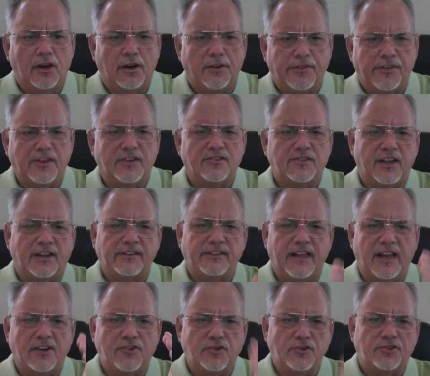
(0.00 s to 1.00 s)
things like
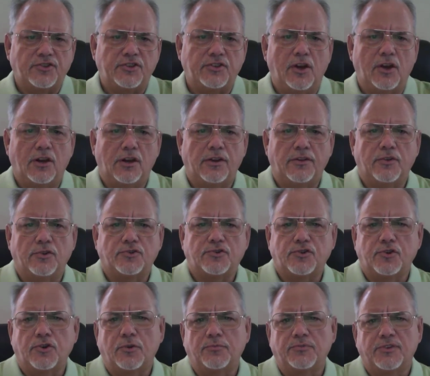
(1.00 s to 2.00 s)
that. You'll see all of those
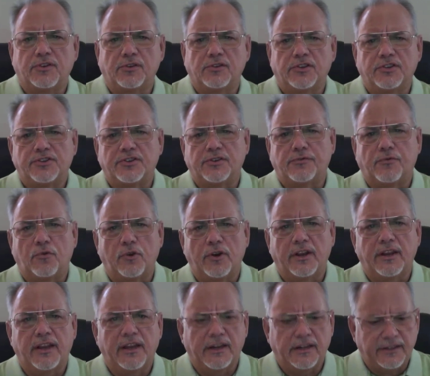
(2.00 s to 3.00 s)
terms that are listed for you
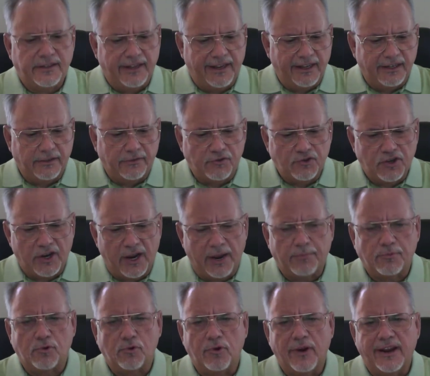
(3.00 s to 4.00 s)
again at the end of
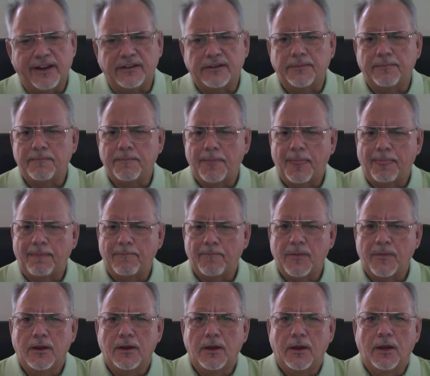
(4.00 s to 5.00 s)
Chapter 8.
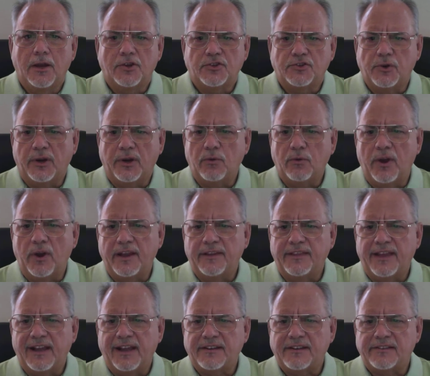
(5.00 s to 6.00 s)
So anyway,
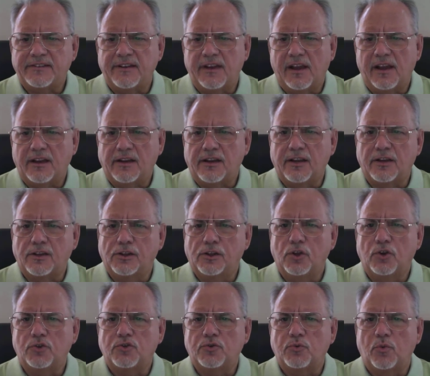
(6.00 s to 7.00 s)
that
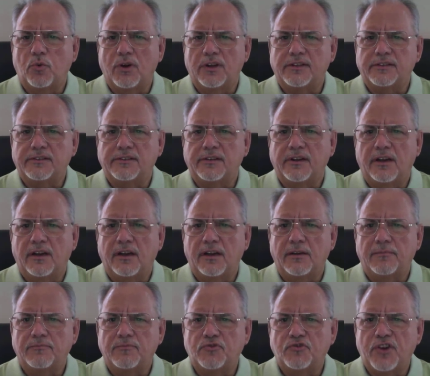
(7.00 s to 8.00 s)
concludes what
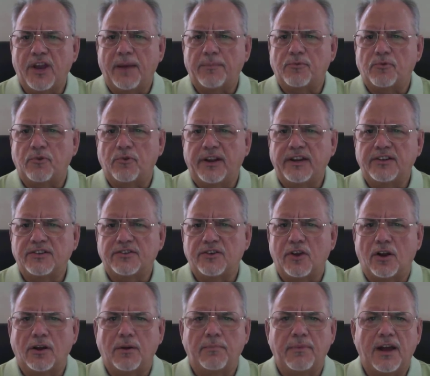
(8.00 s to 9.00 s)
Chapter 8 is
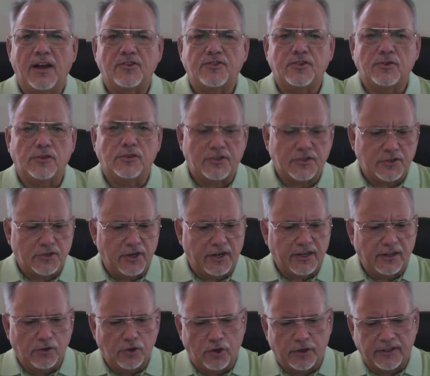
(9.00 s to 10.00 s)
all about. So let's
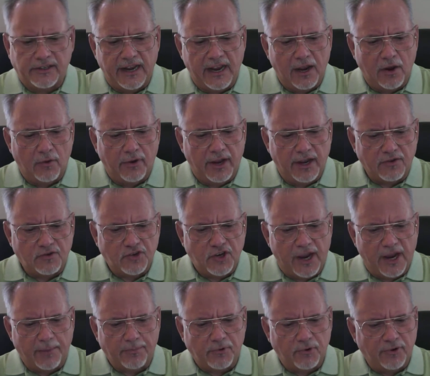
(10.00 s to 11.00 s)
take a look now at
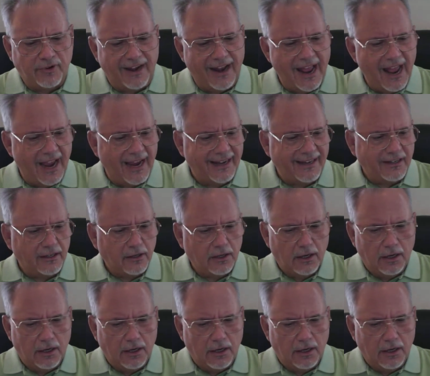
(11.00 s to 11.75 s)
Chapter 9.